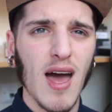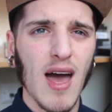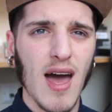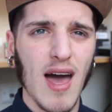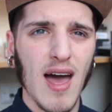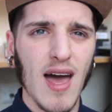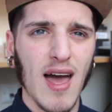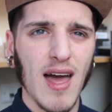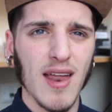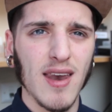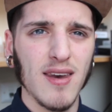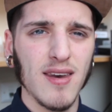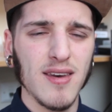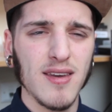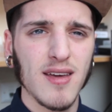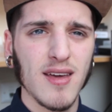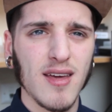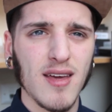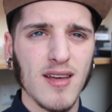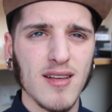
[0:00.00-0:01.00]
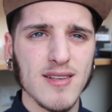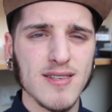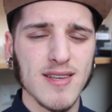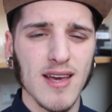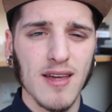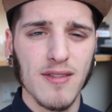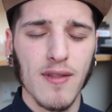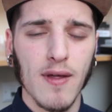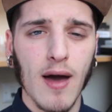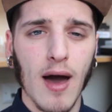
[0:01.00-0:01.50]
and
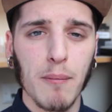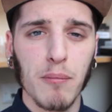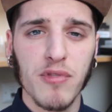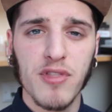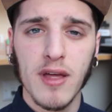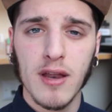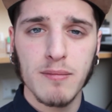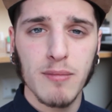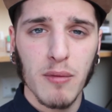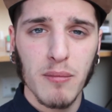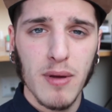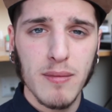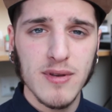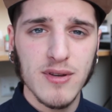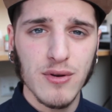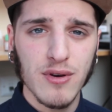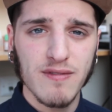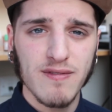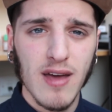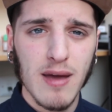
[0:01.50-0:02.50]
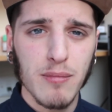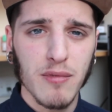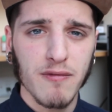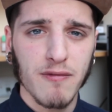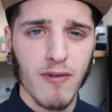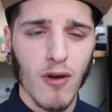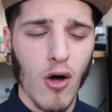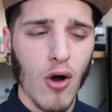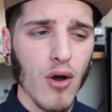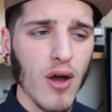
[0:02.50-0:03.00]
saying that I'm thinking about maybe doing a
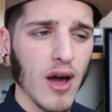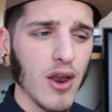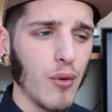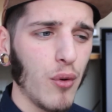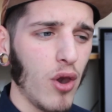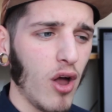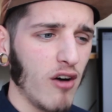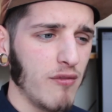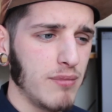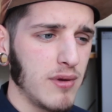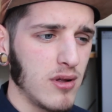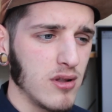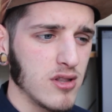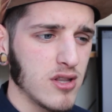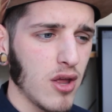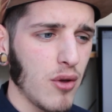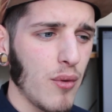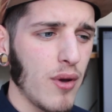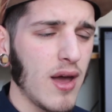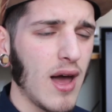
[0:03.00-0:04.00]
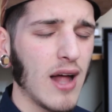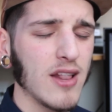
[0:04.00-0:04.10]
vaping vlog. I know a lot of people do it.